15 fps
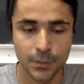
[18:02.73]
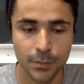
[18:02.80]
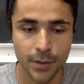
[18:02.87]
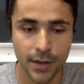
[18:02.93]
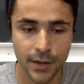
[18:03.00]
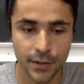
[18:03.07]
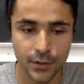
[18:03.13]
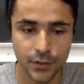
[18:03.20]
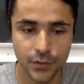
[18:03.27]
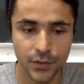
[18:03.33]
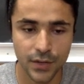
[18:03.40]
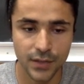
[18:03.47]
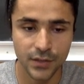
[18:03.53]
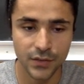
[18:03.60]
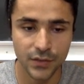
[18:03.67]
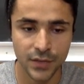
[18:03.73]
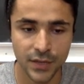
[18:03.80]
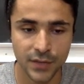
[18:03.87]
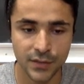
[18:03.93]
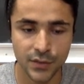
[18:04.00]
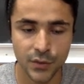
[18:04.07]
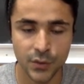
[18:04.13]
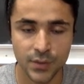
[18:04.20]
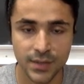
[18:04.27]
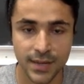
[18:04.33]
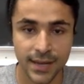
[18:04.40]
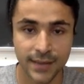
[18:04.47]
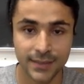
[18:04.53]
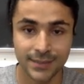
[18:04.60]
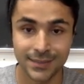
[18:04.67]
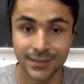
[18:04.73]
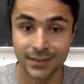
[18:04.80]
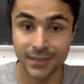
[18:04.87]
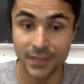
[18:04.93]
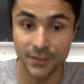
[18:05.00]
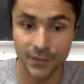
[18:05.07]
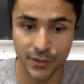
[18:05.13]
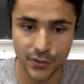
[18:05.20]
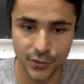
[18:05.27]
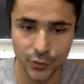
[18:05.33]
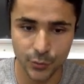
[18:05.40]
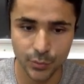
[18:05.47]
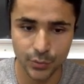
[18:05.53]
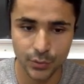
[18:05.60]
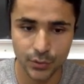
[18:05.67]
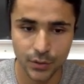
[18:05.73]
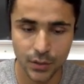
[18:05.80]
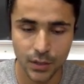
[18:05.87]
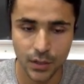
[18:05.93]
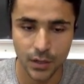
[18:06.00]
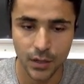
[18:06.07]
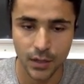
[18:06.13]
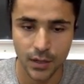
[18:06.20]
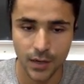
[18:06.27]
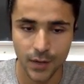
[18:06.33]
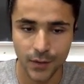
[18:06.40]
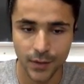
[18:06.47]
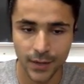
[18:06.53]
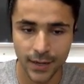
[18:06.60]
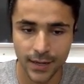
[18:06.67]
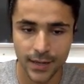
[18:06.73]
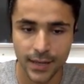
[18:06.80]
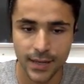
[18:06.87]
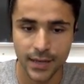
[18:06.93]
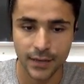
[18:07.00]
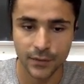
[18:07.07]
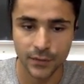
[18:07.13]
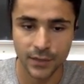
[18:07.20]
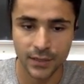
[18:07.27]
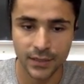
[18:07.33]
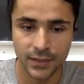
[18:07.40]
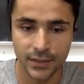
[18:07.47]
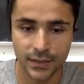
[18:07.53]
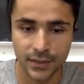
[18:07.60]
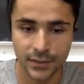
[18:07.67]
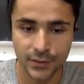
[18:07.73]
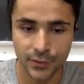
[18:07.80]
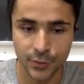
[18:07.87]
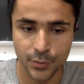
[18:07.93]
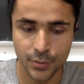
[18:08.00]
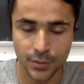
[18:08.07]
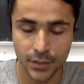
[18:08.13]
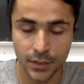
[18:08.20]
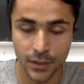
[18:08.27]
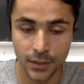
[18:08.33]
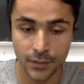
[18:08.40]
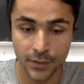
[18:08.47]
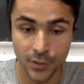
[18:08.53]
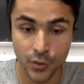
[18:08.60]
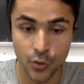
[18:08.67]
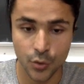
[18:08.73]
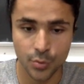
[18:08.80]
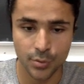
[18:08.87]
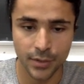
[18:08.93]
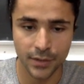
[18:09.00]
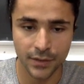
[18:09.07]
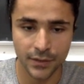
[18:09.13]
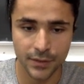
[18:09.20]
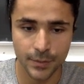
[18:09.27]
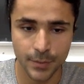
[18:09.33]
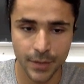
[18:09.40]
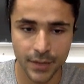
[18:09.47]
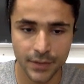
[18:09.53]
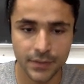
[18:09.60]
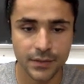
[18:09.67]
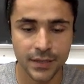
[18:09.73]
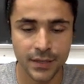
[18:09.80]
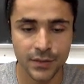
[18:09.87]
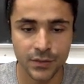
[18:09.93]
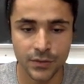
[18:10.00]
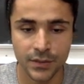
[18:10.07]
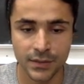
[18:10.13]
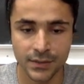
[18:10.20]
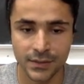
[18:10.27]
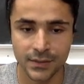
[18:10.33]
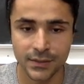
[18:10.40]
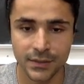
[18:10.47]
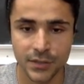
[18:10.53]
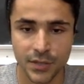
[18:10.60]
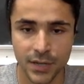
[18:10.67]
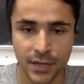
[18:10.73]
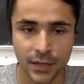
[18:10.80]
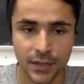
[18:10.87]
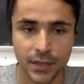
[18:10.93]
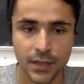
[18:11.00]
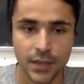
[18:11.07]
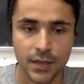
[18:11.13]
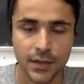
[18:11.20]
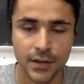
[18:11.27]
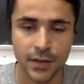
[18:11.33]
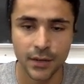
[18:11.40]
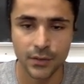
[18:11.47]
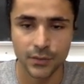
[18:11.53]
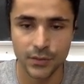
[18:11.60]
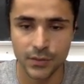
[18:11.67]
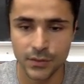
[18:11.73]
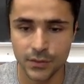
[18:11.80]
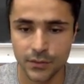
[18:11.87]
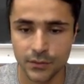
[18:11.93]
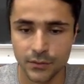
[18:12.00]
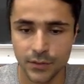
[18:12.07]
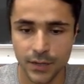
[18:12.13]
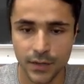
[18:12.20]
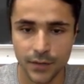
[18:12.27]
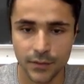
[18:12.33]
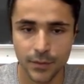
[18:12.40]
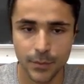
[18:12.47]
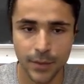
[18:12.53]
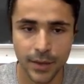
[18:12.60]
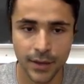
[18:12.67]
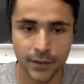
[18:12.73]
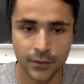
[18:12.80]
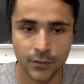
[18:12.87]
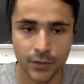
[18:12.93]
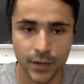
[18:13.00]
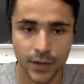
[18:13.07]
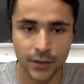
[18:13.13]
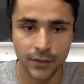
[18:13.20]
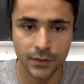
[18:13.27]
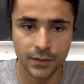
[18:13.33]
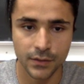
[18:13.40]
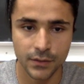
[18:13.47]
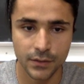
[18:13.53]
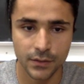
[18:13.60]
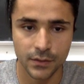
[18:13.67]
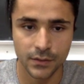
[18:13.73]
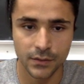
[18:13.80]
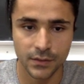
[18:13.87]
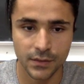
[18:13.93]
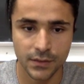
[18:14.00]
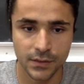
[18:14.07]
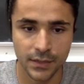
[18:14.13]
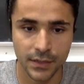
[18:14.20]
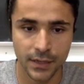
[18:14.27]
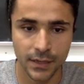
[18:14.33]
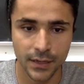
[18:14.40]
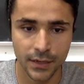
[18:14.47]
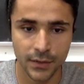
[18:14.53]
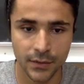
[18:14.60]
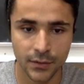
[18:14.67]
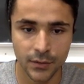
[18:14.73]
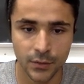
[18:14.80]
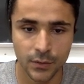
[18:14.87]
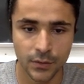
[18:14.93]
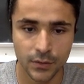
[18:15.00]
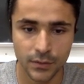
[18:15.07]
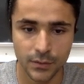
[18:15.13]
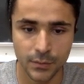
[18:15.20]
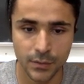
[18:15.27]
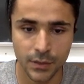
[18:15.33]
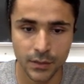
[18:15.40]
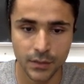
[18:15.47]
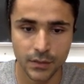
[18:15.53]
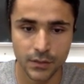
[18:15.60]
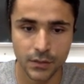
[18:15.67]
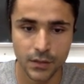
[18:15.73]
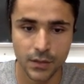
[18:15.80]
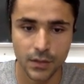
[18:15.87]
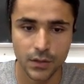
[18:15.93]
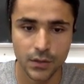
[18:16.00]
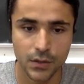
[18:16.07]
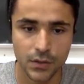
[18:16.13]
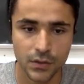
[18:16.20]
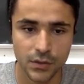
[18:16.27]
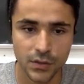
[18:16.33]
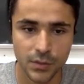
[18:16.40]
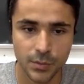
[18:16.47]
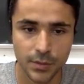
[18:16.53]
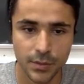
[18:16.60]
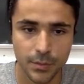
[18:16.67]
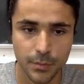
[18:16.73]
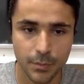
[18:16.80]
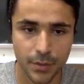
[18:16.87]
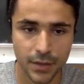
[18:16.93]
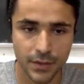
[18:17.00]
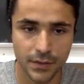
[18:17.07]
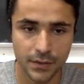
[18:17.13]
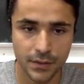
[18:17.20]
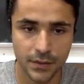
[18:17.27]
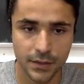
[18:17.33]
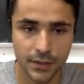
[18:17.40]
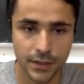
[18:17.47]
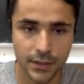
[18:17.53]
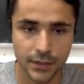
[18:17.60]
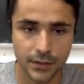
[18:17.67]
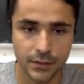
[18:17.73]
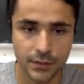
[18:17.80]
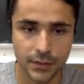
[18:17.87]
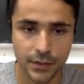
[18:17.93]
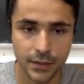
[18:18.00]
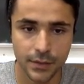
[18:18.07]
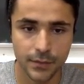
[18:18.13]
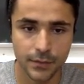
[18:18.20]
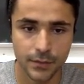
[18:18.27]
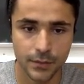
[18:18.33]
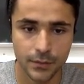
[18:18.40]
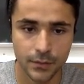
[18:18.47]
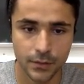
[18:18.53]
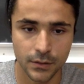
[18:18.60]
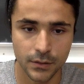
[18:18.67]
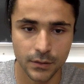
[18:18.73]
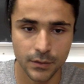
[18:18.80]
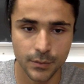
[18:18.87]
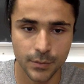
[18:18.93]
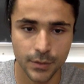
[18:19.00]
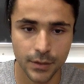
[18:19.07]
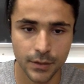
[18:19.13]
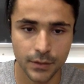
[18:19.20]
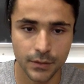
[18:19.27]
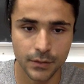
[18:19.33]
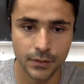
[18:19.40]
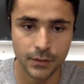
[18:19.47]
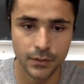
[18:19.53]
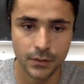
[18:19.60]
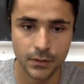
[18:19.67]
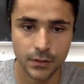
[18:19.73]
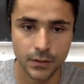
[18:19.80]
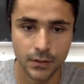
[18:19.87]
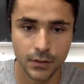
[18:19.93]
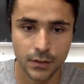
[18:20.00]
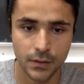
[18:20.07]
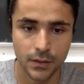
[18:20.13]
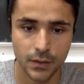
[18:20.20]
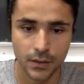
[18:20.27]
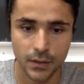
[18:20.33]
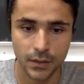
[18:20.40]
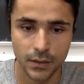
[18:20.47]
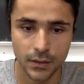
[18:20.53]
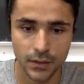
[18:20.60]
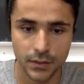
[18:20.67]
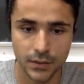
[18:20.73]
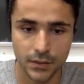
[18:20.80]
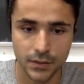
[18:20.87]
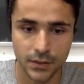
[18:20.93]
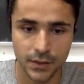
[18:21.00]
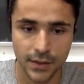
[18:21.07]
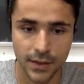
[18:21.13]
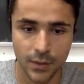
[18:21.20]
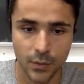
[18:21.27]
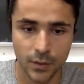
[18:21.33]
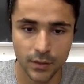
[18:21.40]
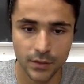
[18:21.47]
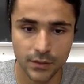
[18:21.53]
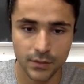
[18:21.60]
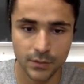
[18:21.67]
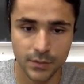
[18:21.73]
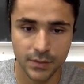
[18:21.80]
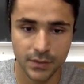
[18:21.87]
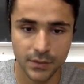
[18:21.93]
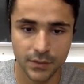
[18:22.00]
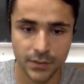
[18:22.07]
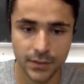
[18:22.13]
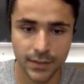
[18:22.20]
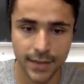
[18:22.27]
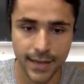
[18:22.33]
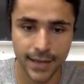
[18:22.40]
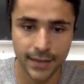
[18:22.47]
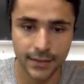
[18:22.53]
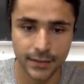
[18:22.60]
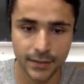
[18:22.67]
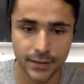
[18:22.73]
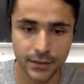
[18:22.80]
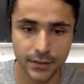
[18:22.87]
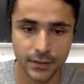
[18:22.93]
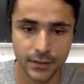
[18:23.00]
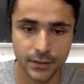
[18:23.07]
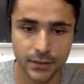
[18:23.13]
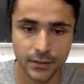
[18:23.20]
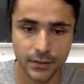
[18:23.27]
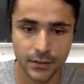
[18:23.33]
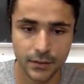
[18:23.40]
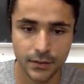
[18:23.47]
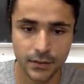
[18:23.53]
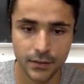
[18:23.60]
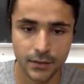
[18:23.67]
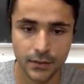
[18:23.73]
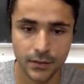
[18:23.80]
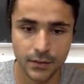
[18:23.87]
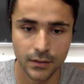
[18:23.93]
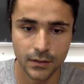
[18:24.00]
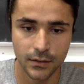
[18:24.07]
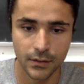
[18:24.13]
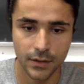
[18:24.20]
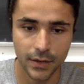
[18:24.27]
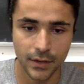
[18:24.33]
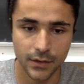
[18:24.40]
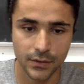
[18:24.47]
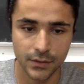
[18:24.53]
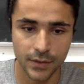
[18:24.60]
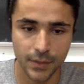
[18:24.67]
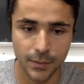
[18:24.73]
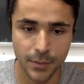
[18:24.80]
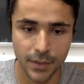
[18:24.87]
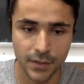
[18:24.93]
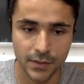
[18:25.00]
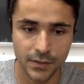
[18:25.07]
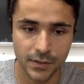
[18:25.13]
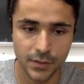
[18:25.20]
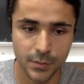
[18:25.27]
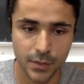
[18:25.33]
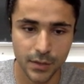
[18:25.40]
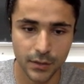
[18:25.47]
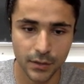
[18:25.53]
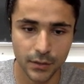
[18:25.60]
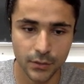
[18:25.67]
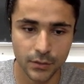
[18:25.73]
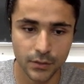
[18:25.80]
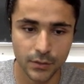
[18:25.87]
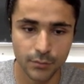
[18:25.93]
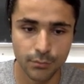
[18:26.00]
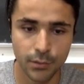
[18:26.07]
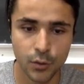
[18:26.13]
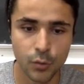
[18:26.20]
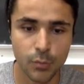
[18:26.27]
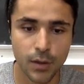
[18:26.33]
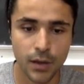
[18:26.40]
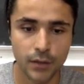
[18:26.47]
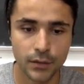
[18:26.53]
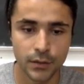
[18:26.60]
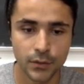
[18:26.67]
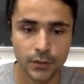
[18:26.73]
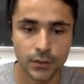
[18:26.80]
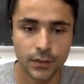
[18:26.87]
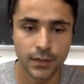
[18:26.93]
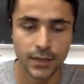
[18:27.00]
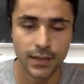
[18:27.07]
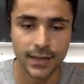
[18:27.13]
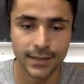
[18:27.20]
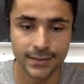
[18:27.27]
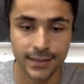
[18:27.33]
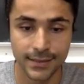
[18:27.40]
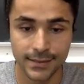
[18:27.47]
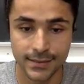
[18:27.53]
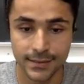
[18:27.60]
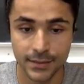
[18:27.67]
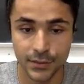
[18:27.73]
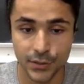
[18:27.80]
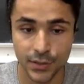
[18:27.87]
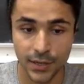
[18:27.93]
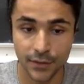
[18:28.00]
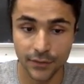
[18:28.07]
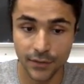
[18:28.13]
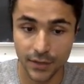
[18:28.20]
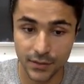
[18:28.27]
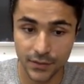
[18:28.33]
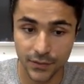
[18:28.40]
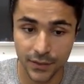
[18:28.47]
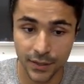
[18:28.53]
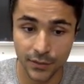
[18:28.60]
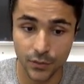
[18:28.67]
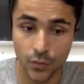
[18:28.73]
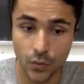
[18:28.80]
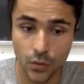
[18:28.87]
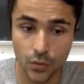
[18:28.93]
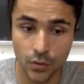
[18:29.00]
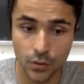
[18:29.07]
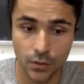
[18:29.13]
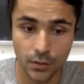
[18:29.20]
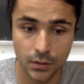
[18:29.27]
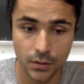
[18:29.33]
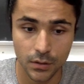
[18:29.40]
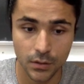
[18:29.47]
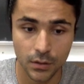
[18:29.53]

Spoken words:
the pyrophosphate is going to act as a leaving group, okay, and we're going to incorporate this base into the existing chain. Now just right off the bat, we have this as a zeta. I don't know what this means. So just put a base there, guys, okay? So we're going to say base. Now let's just say that one is specifically adenine. Okay, so that makes this molecule, this blue molecule, adenosine triphosphate, or